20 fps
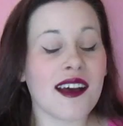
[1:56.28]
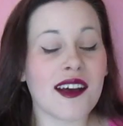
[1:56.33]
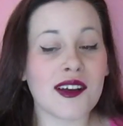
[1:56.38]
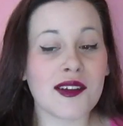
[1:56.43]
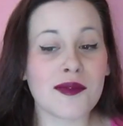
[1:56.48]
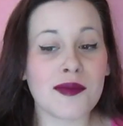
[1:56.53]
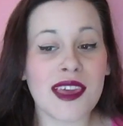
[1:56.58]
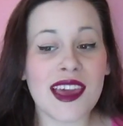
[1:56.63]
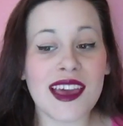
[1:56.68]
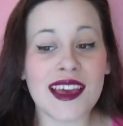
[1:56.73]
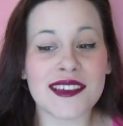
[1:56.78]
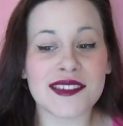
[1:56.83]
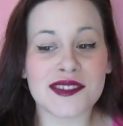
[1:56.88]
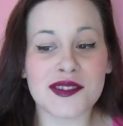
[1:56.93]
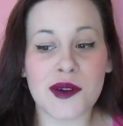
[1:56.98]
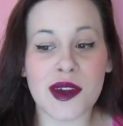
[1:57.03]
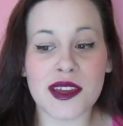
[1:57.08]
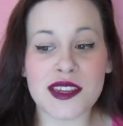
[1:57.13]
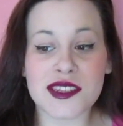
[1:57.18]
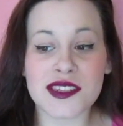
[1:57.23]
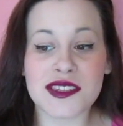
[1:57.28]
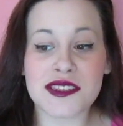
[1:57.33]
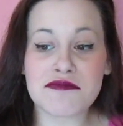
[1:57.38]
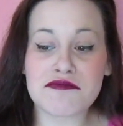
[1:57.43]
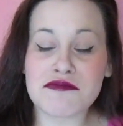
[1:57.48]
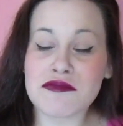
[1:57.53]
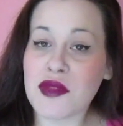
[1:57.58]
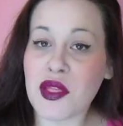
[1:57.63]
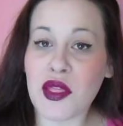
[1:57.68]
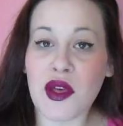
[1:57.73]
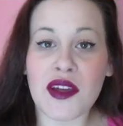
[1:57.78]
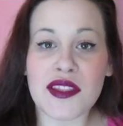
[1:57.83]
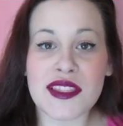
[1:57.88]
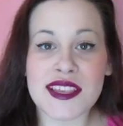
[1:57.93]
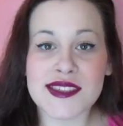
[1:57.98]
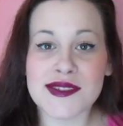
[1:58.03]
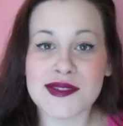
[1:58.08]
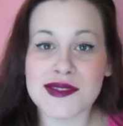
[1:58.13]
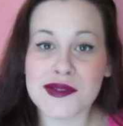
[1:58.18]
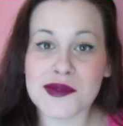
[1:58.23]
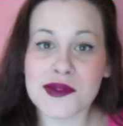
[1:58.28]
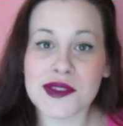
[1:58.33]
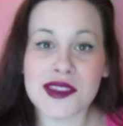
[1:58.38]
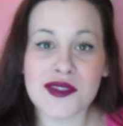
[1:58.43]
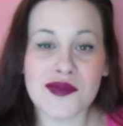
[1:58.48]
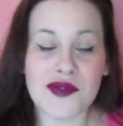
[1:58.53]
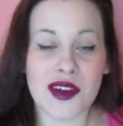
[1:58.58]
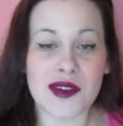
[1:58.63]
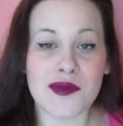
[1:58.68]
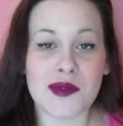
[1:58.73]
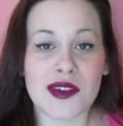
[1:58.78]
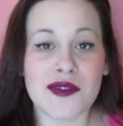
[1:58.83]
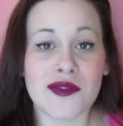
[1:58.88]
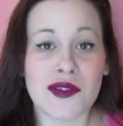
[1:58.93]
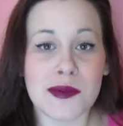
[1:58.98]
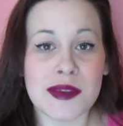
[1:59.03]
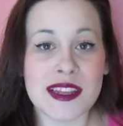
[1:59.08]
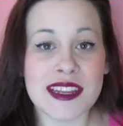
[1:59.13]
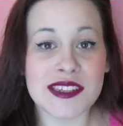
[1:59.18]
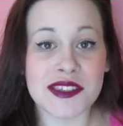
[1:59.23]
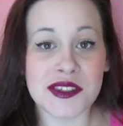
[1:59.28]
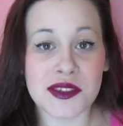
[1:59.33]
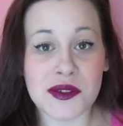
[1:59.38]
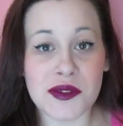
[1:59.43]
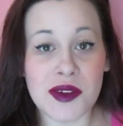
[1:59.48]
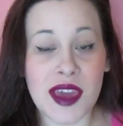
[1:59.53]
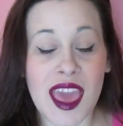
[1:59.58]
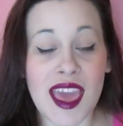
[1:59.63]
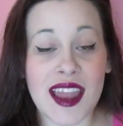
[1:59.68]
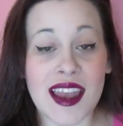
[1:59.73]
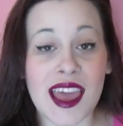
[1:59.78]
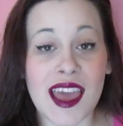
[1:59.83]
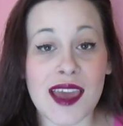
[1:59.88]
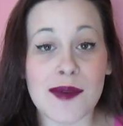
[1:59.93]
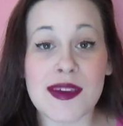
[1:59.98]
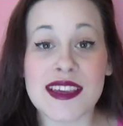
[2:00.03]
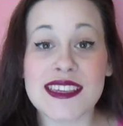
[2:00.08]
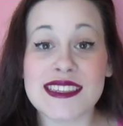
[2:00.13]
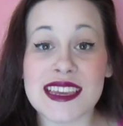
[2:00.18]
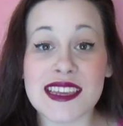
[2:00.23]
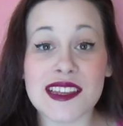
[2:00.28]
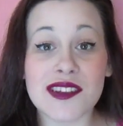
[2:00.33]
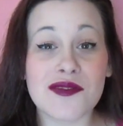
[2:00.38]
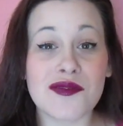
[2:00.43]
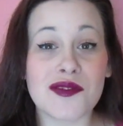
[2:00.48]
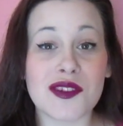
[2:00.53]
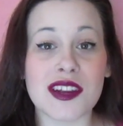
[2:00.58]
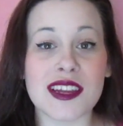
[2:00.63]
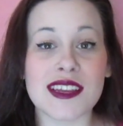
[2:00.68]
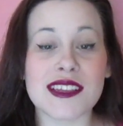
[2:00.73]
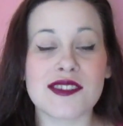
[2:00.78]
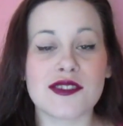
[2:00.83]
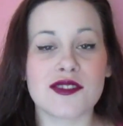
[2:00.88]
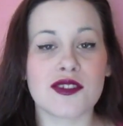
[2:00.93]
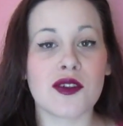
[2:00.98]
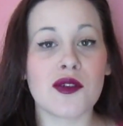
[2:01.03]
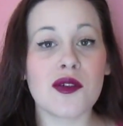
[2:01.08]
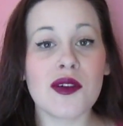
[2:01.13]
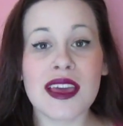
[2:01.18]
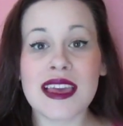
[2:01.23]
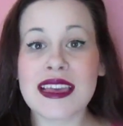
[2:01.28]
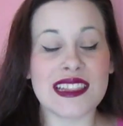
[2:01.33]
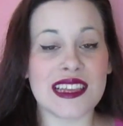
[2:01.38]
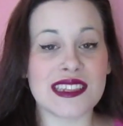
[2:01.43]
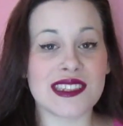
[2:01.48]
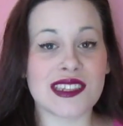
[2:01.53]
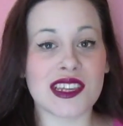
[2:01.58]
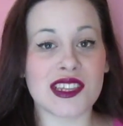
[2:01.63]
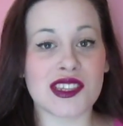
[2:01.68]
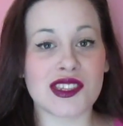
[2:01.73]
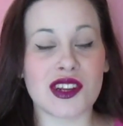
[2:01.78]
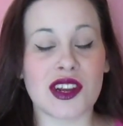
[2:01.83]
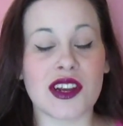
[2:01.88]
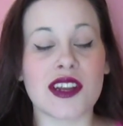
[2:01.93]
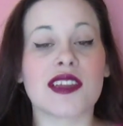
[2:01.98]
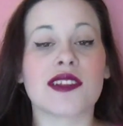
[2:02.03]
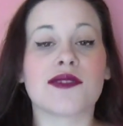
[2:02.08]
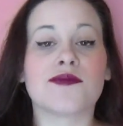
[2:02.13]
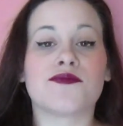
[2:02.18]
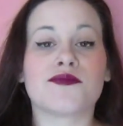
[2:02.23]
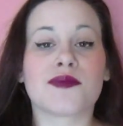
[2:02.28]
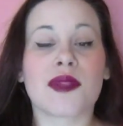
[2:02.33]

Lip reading: Yeah, so I just thought this was a really fun one for me to do, and I'm excited for it. So let's get started.